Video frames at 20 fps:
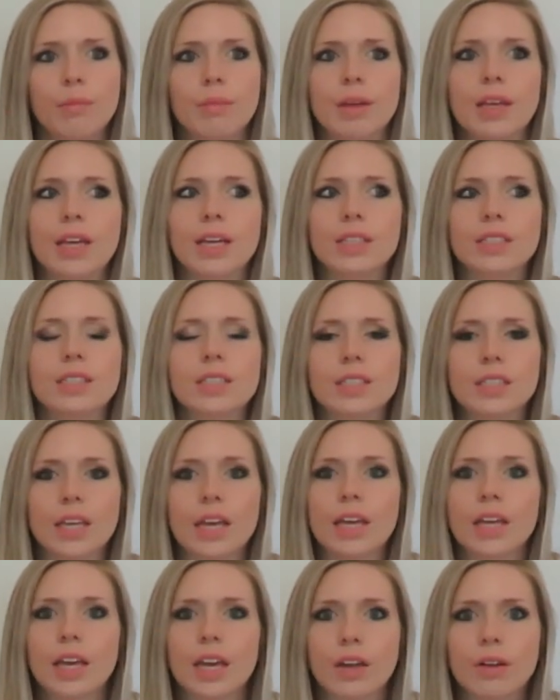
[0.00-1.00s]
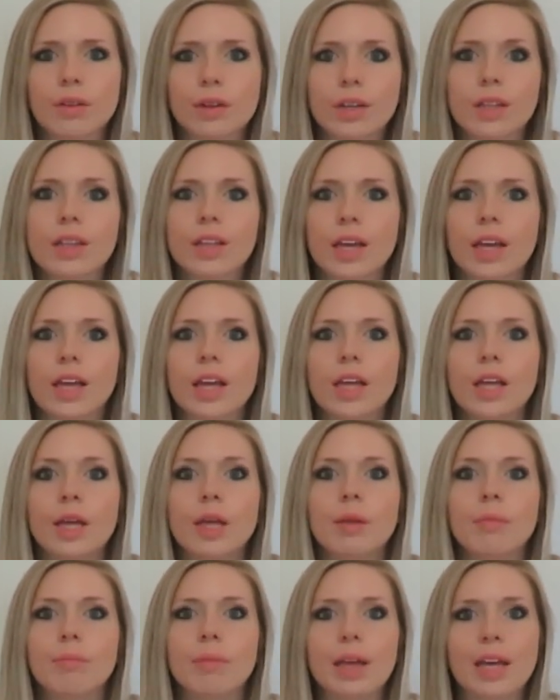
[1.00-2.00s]
But Kinsley's can get really
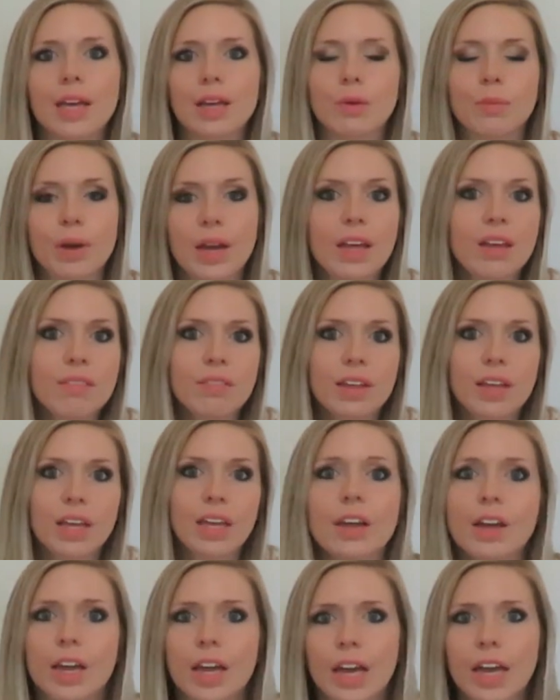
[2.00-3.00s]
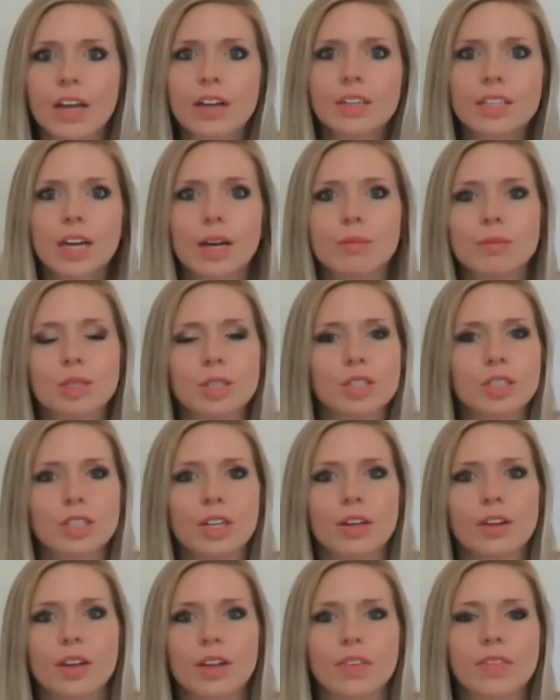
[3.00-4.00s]
big and wavy. Their hair types are
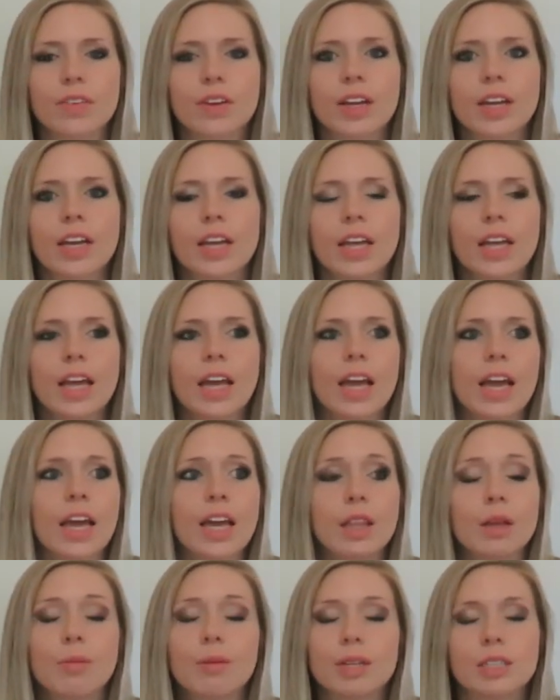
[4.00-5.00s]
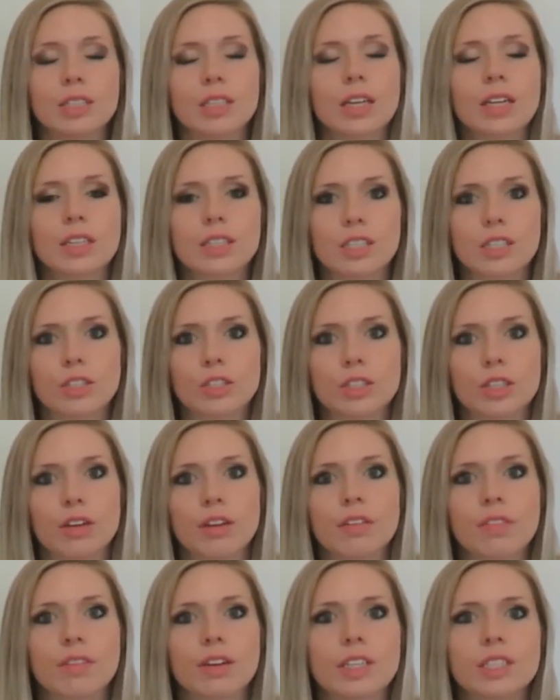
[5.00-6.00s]
so different and their personalities are
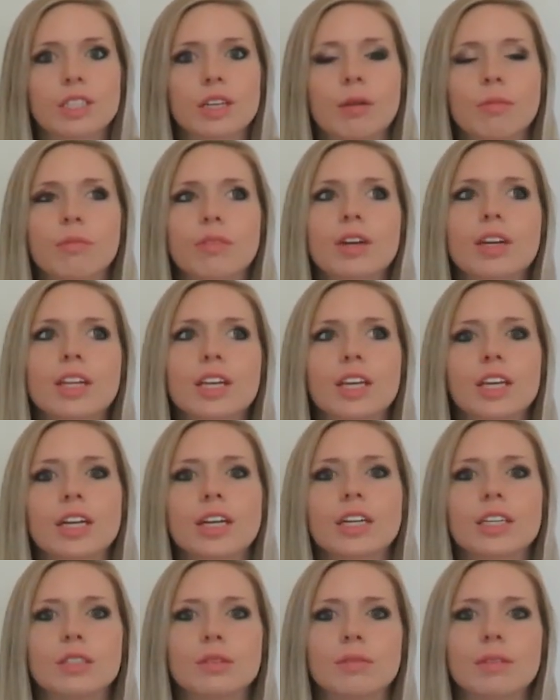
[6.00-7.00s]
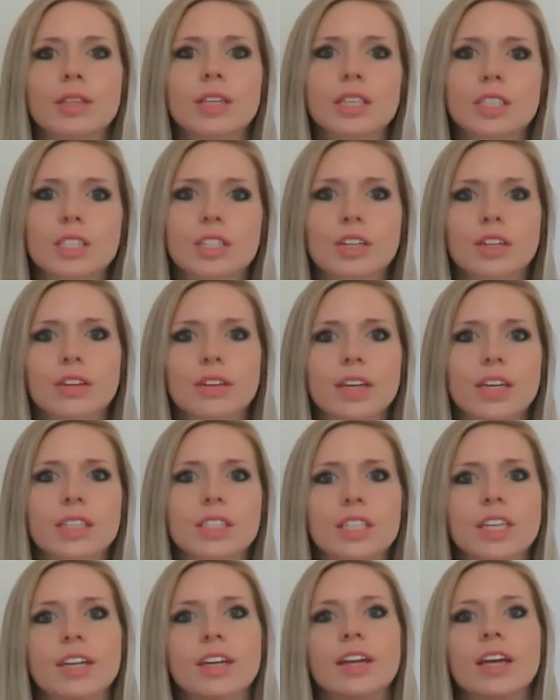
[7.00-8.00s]
so different, so I'm really curious when this girl
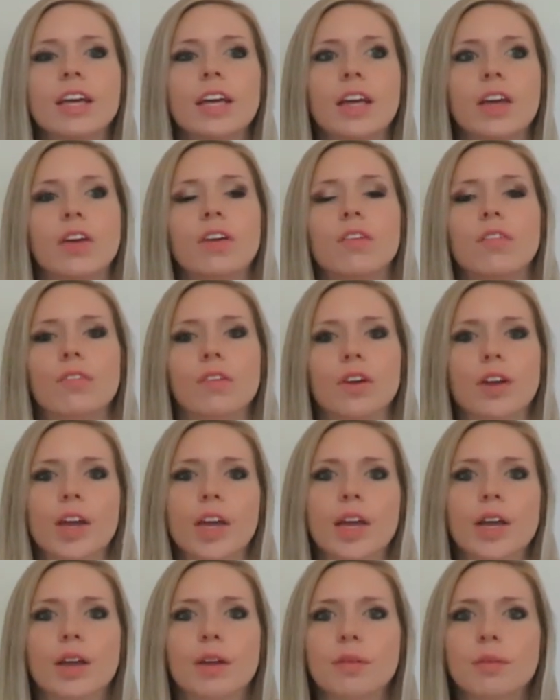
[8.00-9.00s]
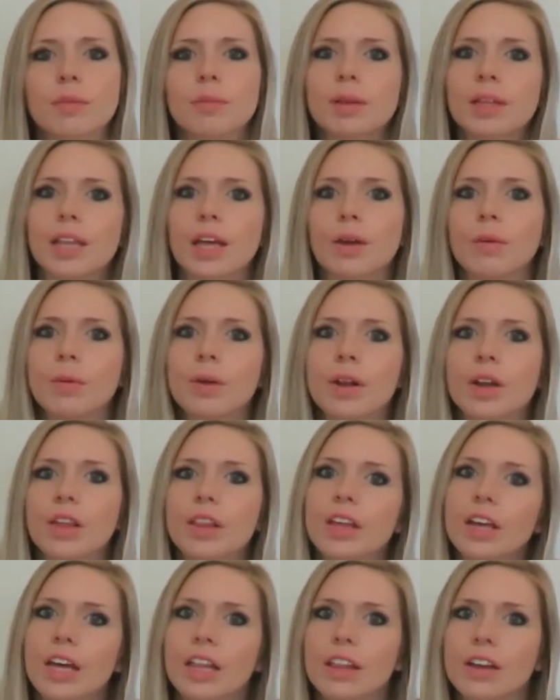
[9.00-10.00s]
gets here if her hair will be like one
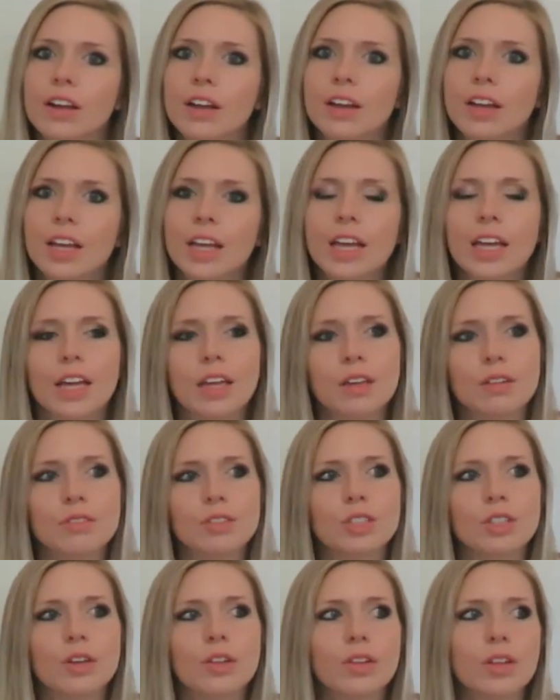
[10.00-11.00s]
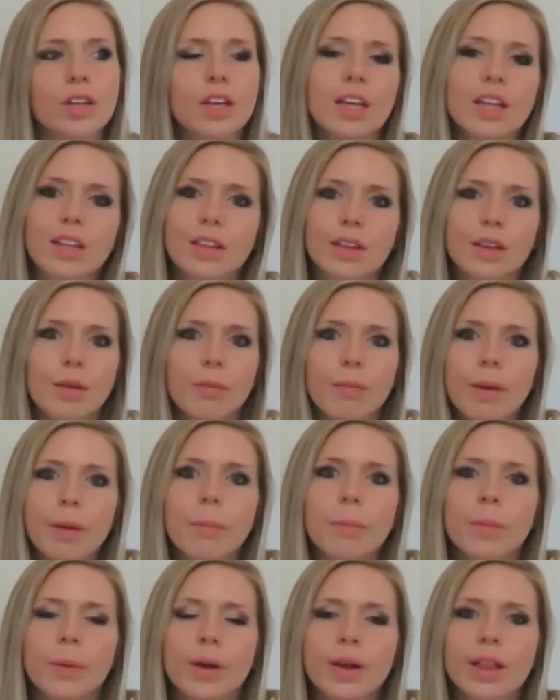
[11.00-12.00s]
or the other, if she'll look a little
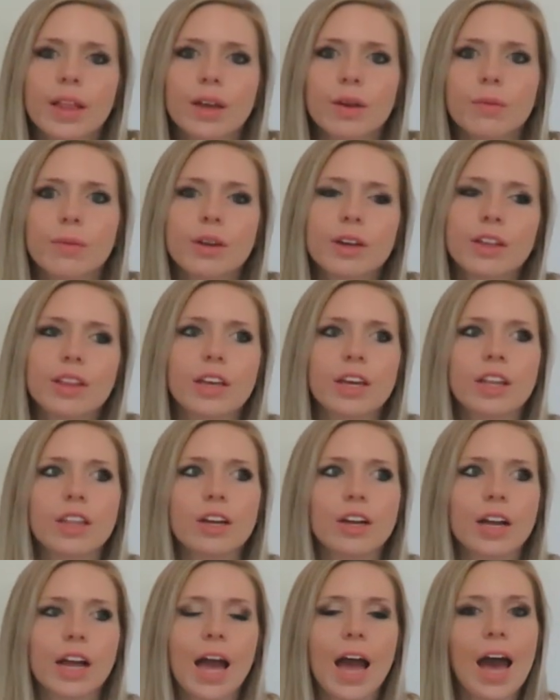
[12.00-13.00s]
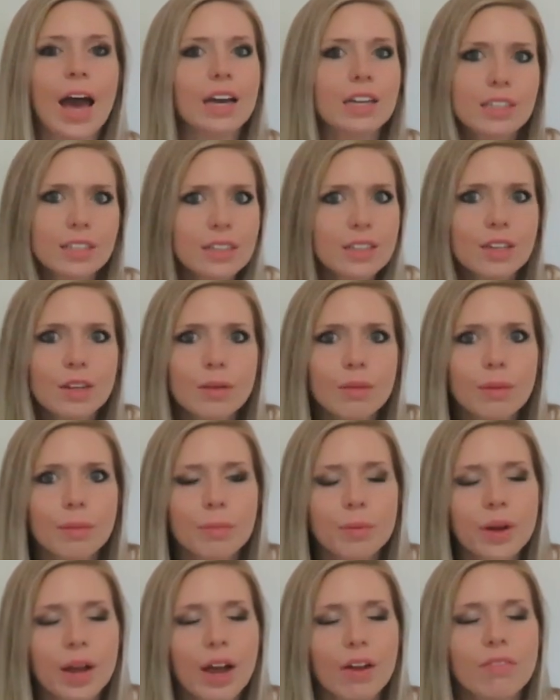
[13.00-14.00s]
bit more like one or the other, or act a little bit
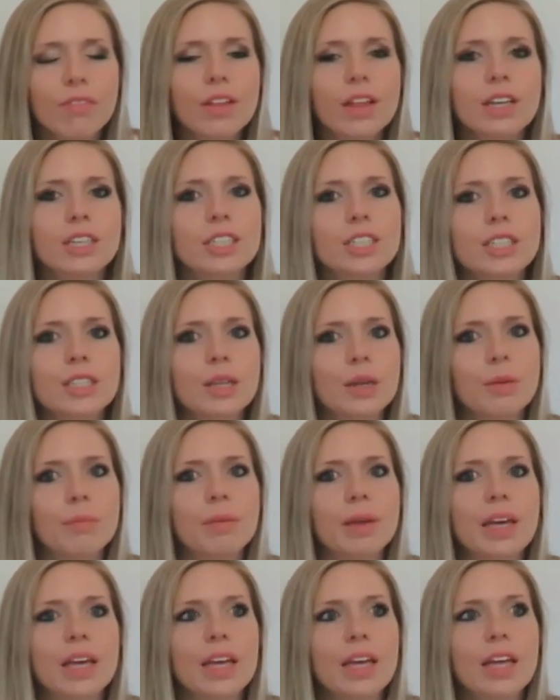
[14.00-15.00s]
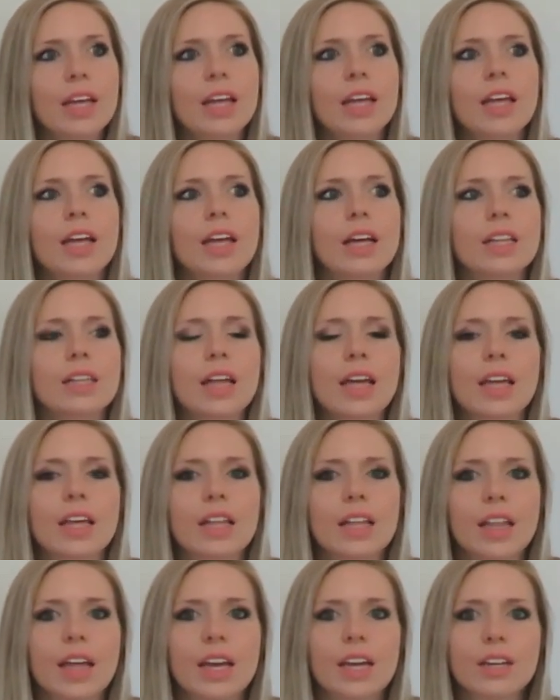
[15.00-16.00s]
more. I feel like she's gonna be like
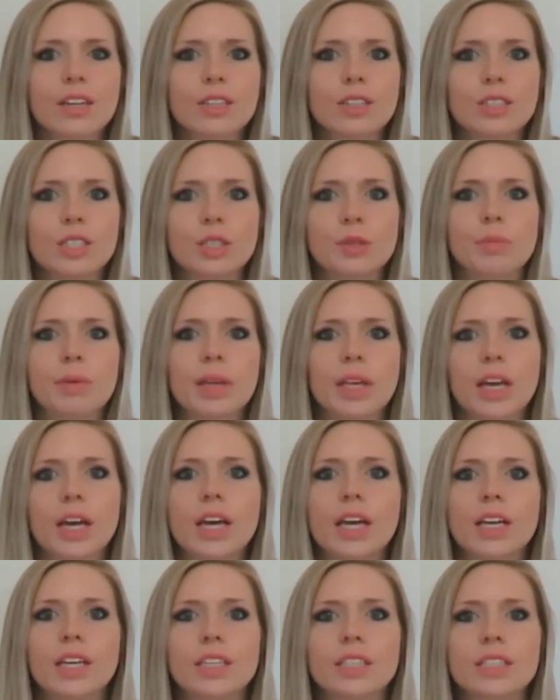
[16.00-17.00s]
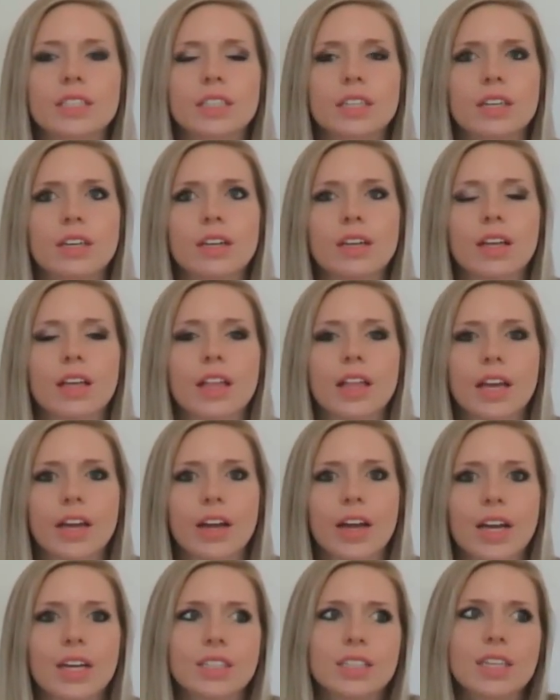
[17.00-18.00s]
Claire just because
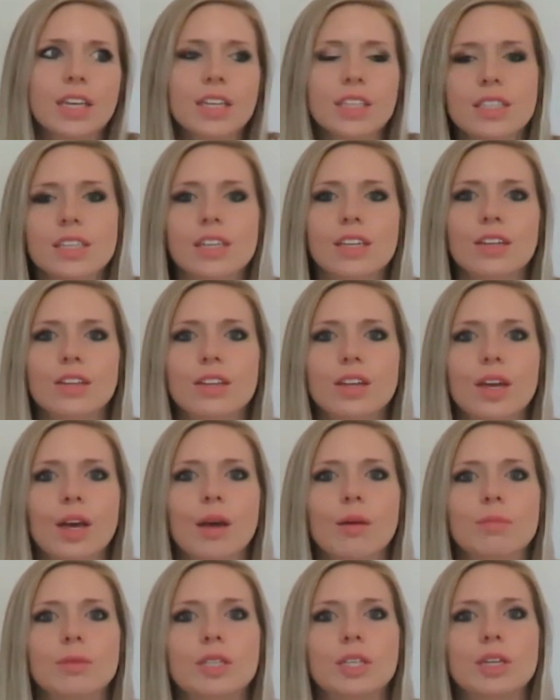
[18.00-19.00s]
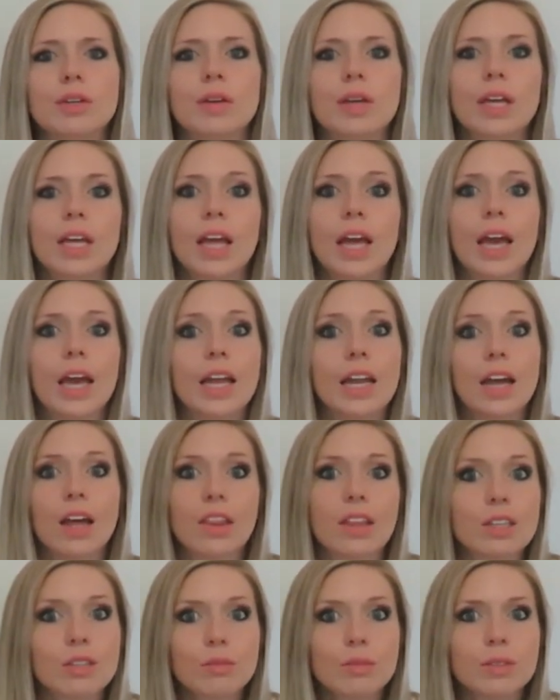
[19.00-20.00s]
Claire has Kinsley to look up to, and now
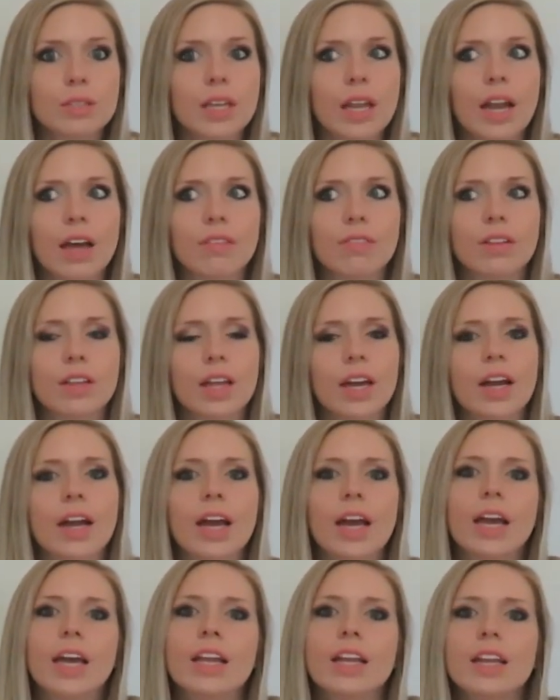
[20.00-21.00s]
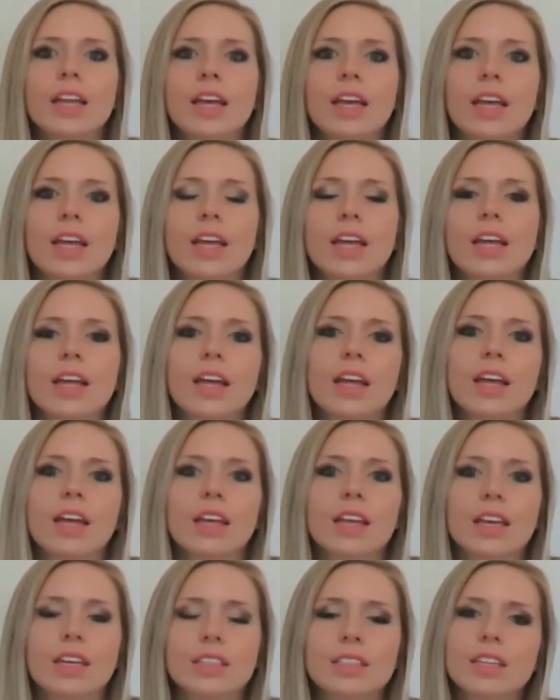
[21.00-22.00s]
this one's gonna have Claire and
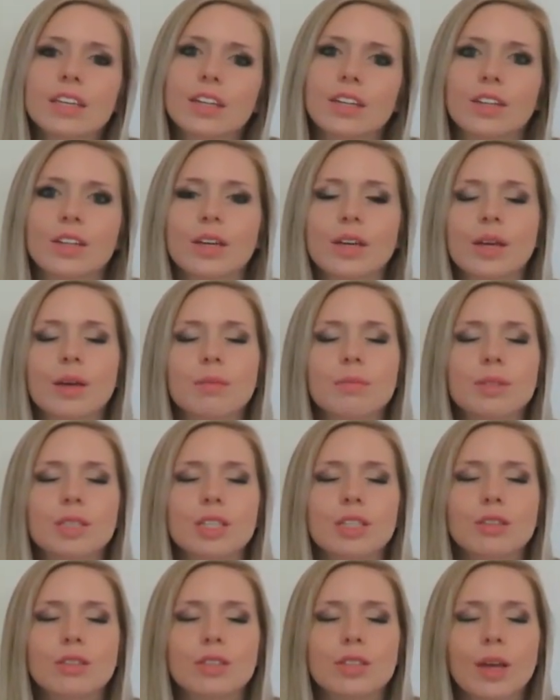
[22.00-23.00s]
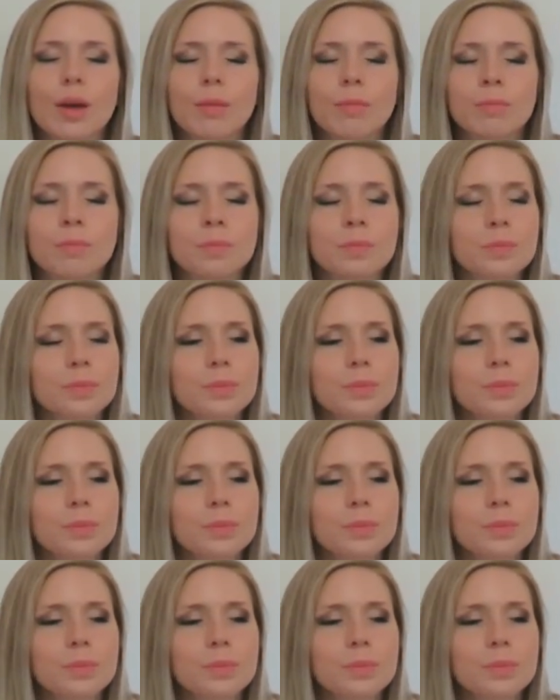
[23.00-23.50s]
Kinsley to look up to. So I'm